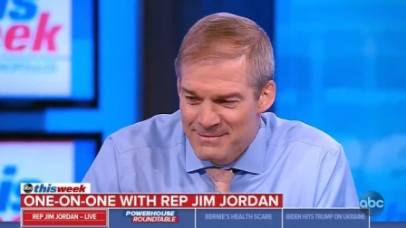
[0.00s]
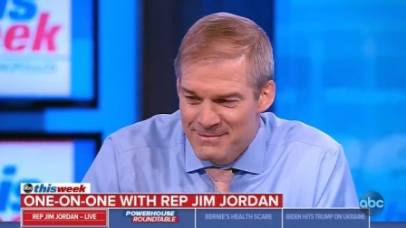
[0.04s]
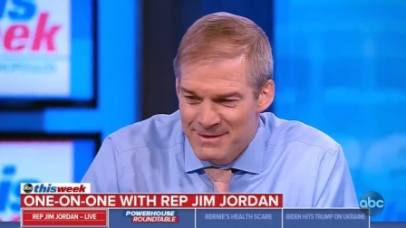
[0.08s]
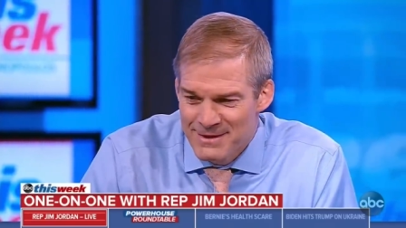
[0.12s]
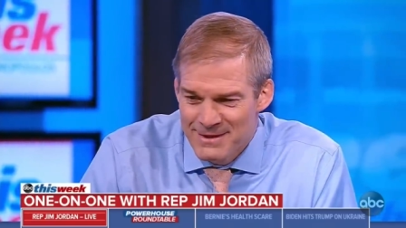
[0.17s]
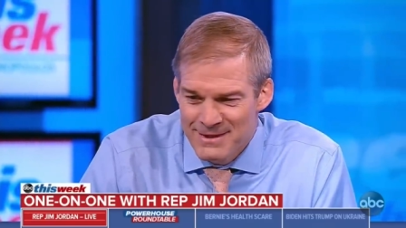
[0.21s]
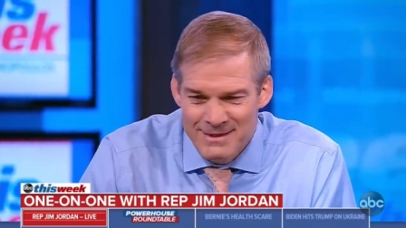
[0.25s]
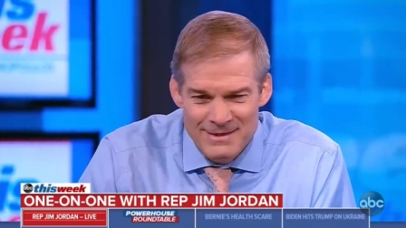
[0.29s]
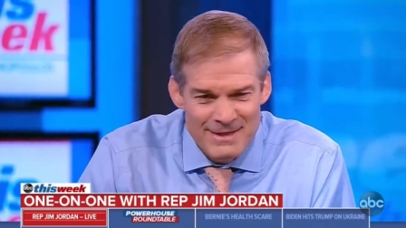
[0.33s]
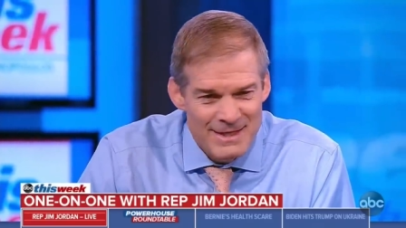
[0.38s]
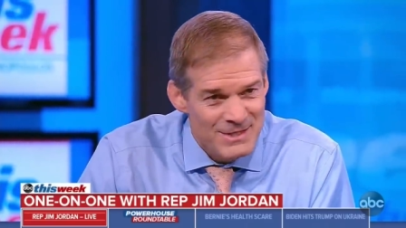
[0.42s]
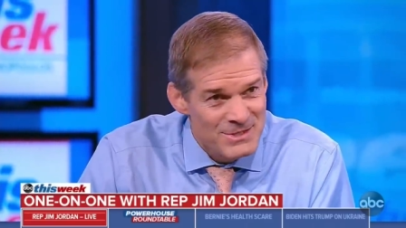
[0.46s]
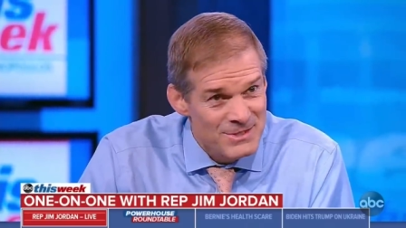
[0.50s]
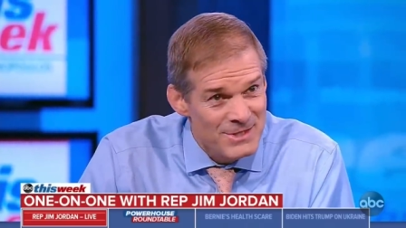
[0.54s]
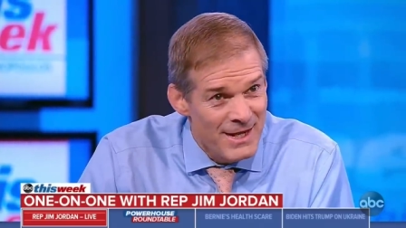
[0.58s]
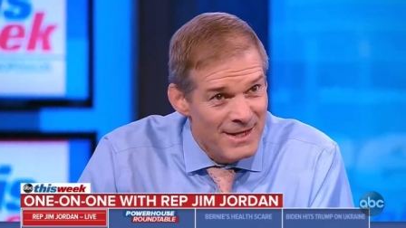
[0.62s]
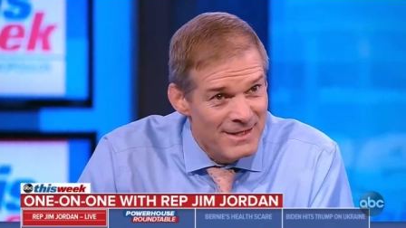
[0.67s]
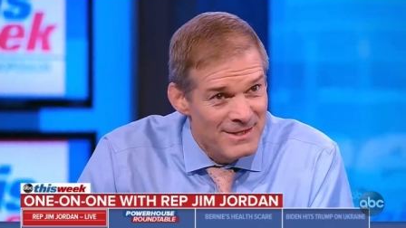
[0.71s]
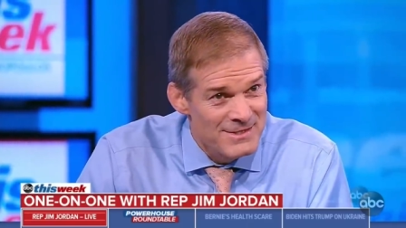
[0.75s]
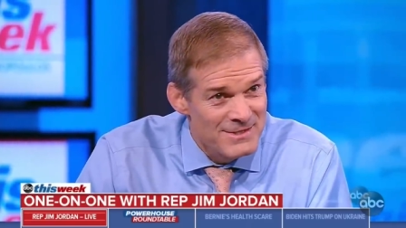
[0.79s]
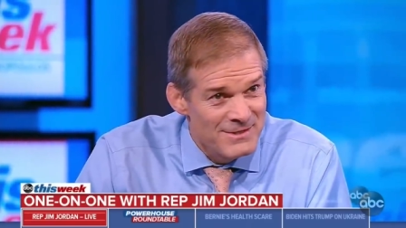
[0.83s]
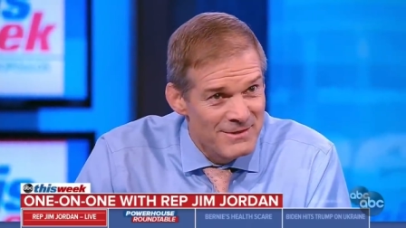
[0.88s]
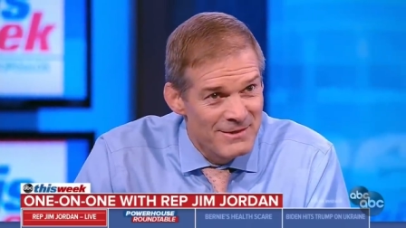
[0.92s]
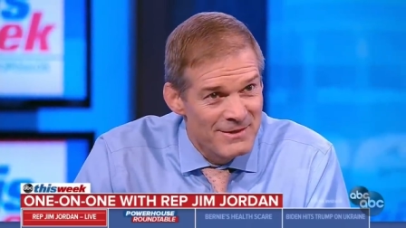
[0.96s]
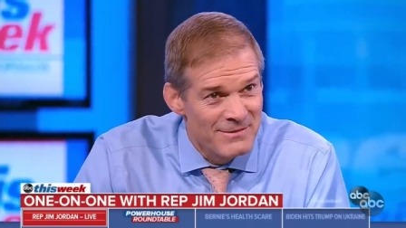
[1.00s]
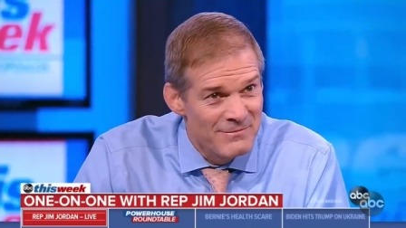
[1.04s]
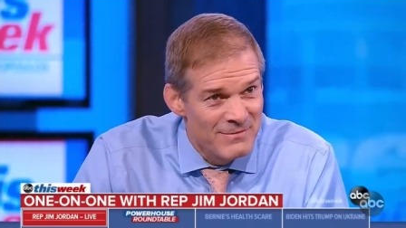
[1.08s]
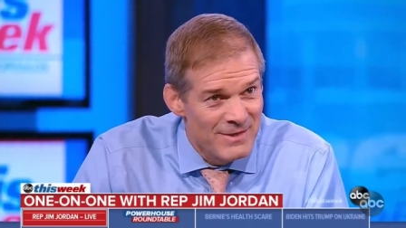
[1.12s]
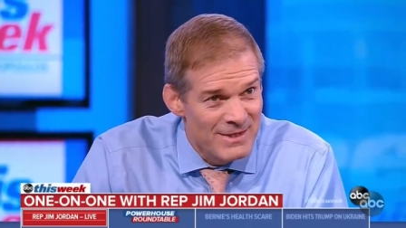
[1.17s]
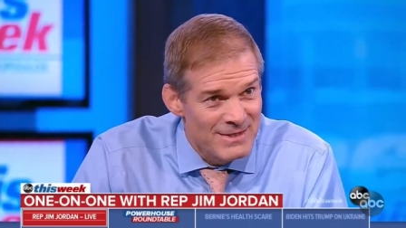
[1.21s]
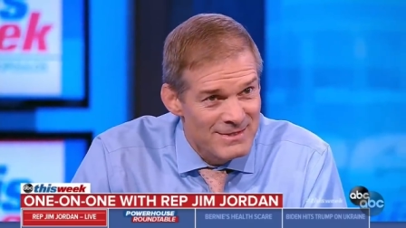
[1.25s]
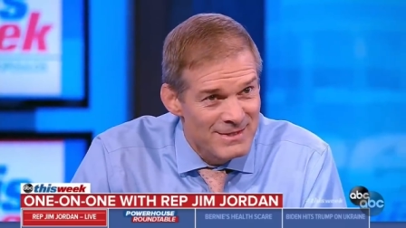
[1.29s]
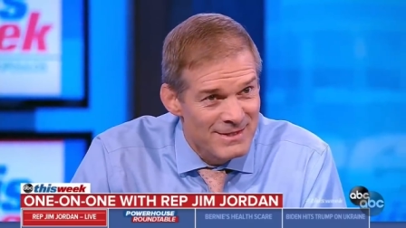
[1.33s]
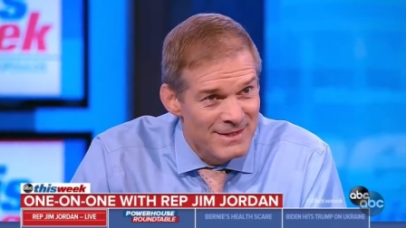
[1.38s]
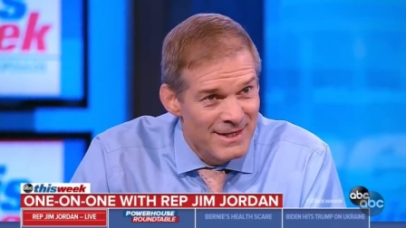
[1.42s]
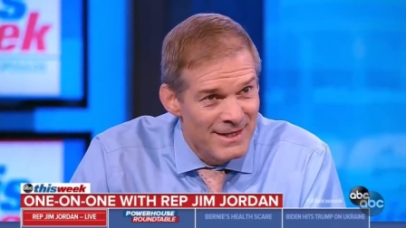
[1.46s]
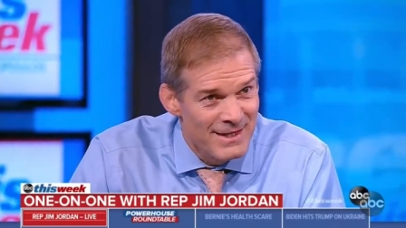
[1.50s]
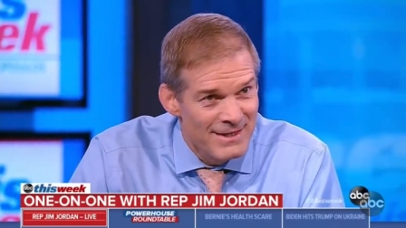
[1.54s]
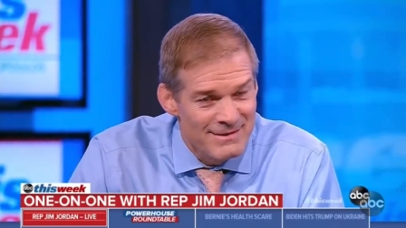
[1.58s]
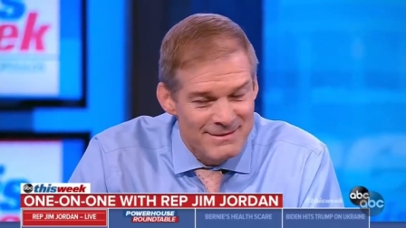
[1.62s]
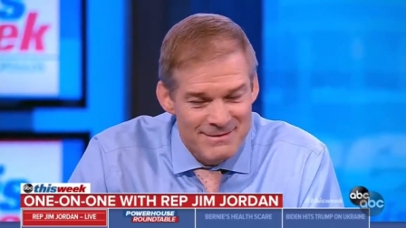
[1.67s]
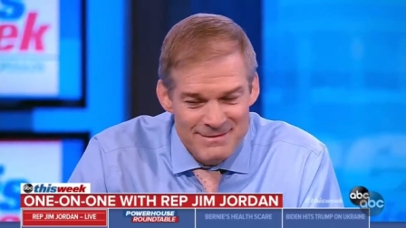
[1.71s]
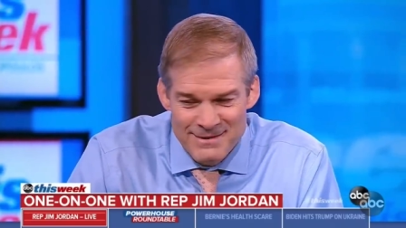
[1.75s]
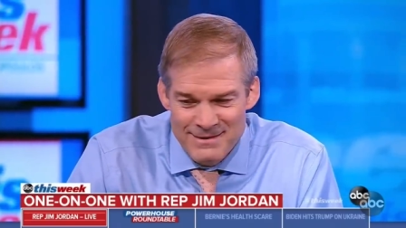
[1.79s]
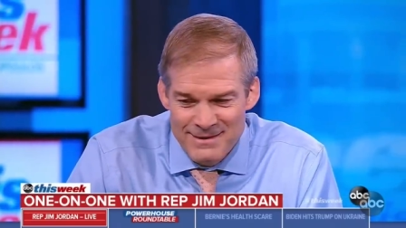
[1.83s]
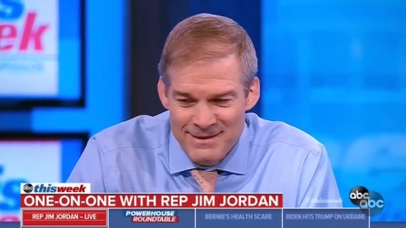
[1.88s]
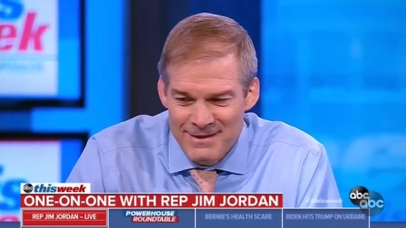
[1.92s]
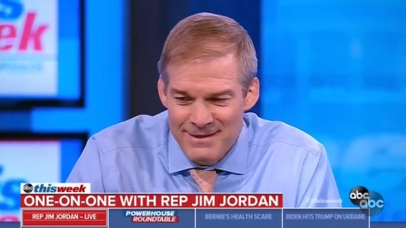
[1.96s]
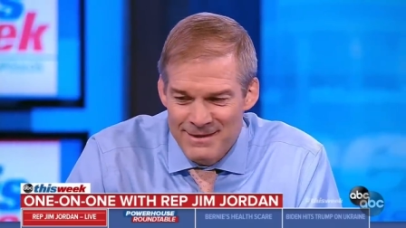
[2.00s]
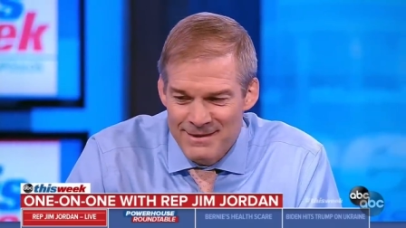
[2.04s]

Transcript: thinking that China's going to investigate...